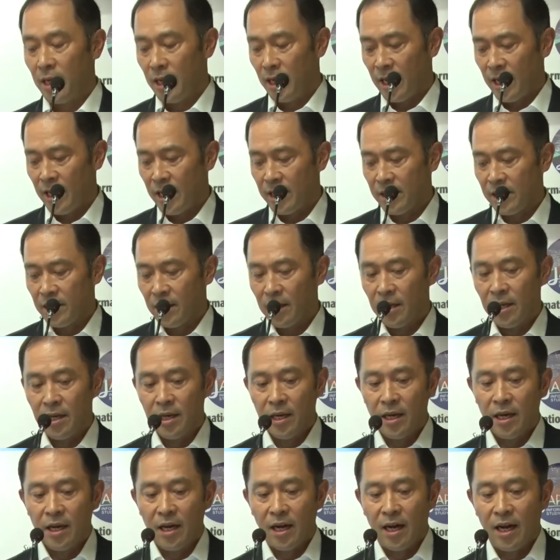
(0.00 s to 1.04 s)
and
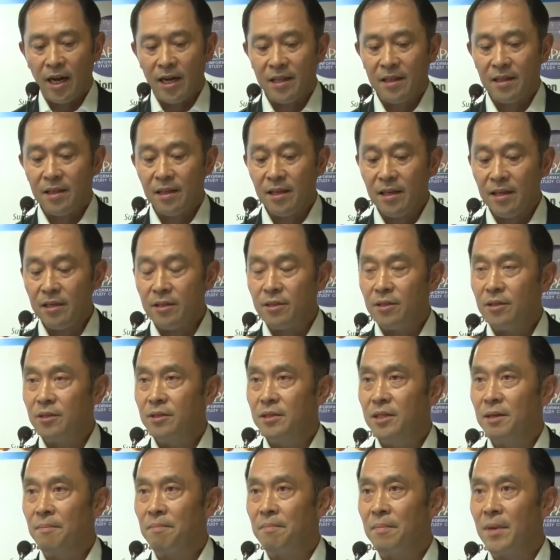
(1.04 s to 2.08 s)
I think
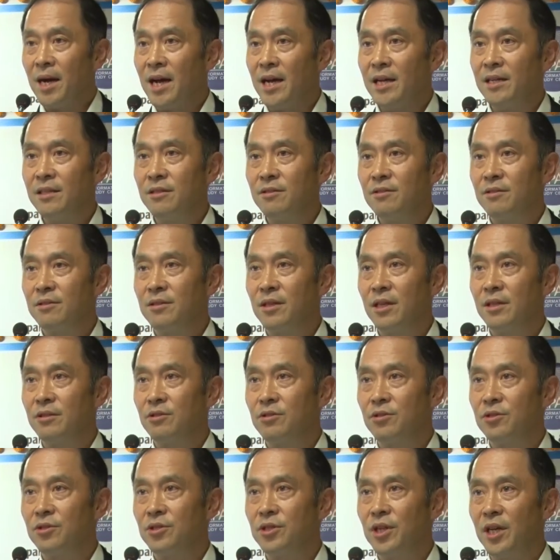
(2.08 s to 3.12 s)
the mindset
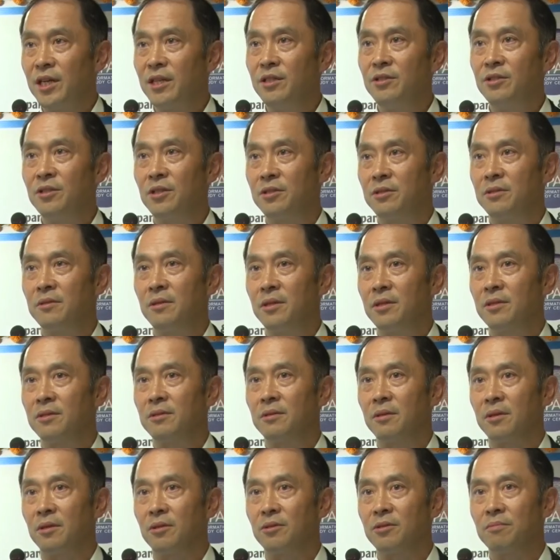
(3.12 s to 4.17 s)
changes these
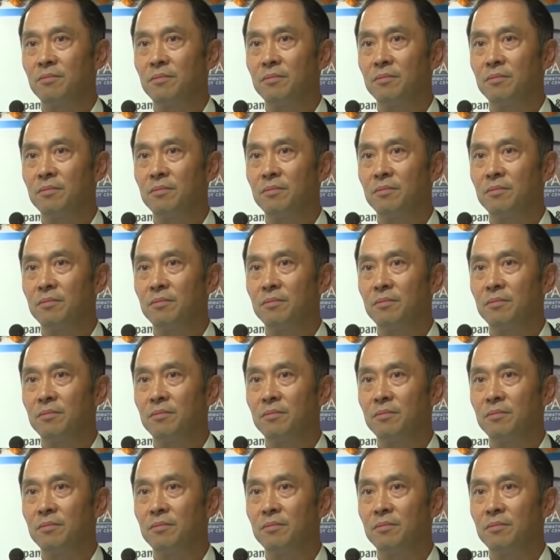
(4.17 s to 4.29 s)
things.